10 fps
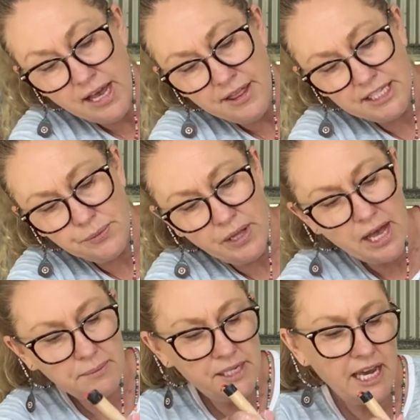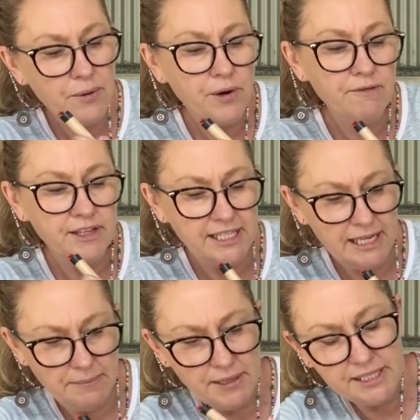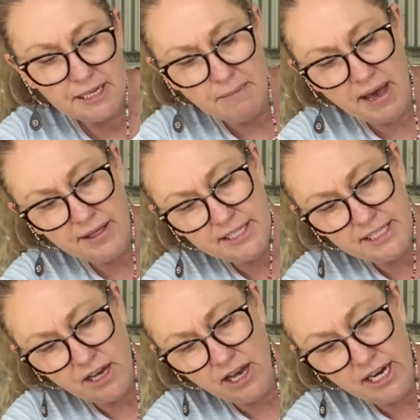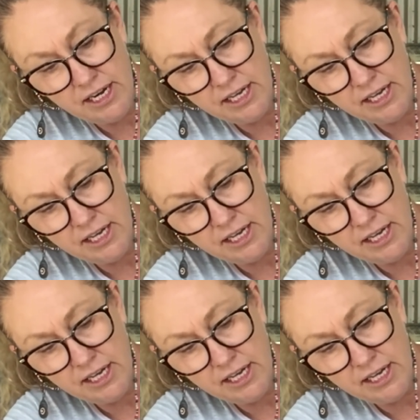This will help to get rid of the slip that's come out the side.